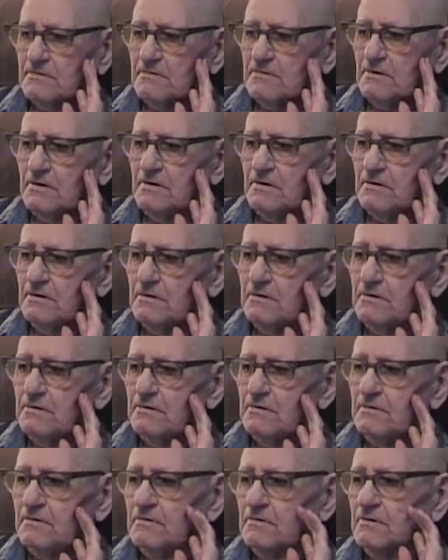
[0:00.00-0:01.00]

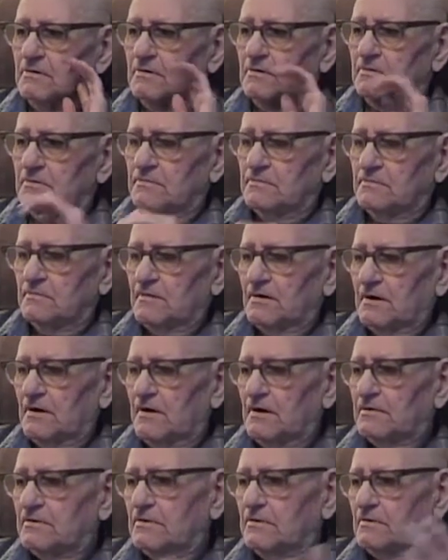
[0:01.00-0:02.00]
they
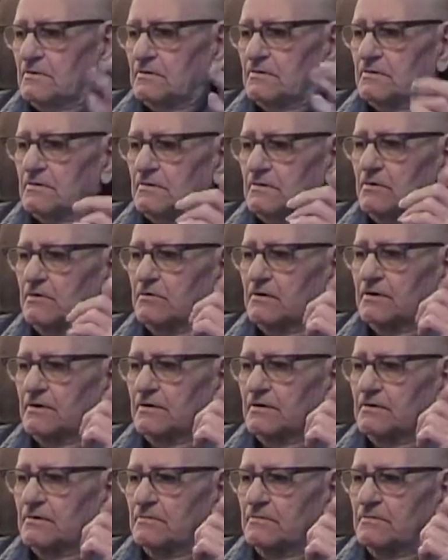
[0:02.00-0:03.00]
had to go
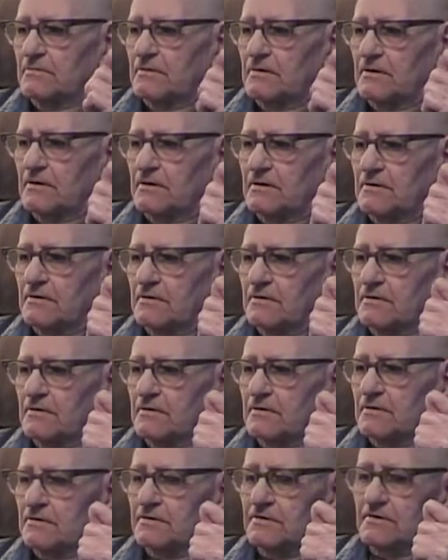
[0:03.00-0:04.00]
in
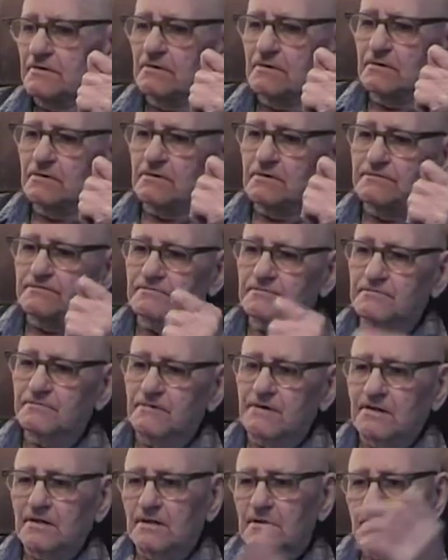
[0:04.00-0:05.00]
and clear off and
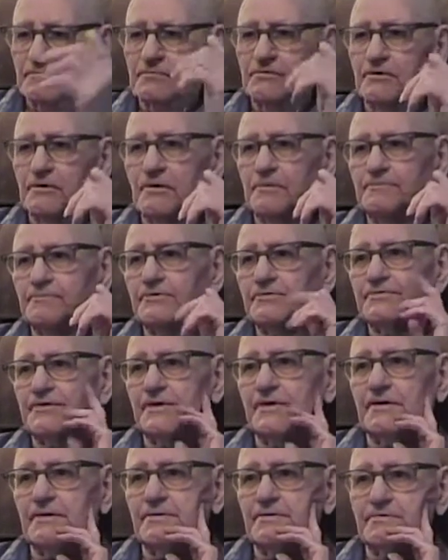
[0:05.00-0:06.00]
put up your
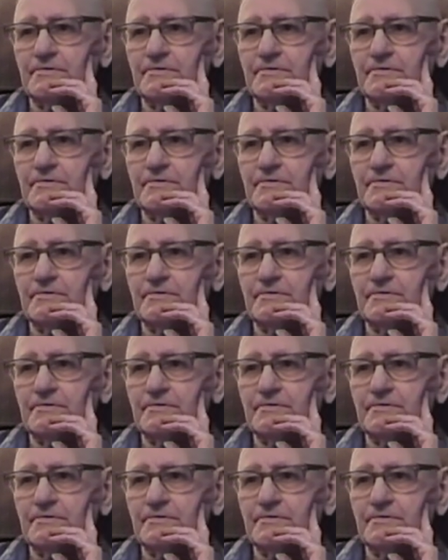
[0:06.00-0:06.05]
tent.